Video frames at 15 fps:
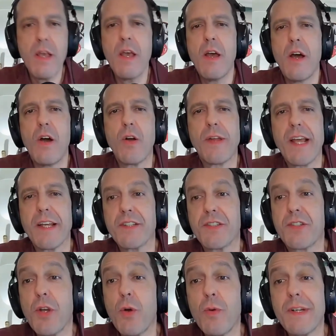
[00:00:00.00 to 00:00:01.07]
Okay,
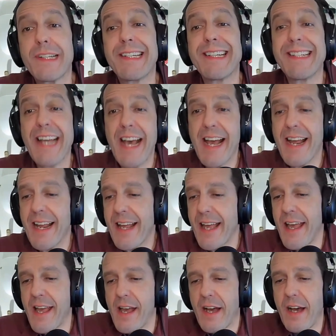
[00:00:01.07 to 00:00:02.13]
so today
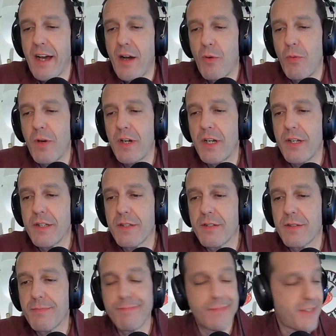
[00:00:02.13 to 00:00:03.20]
I
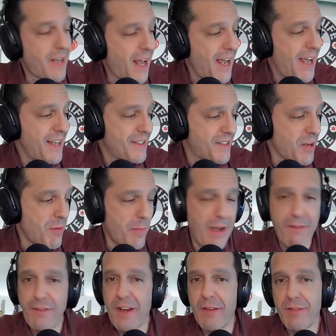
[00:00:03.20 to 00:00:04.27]
had some of my
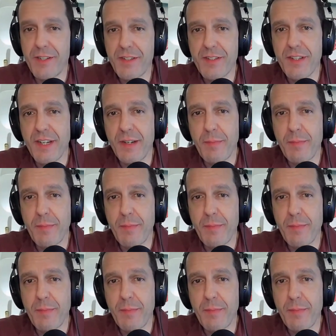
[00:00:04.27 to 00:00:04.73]
favorites in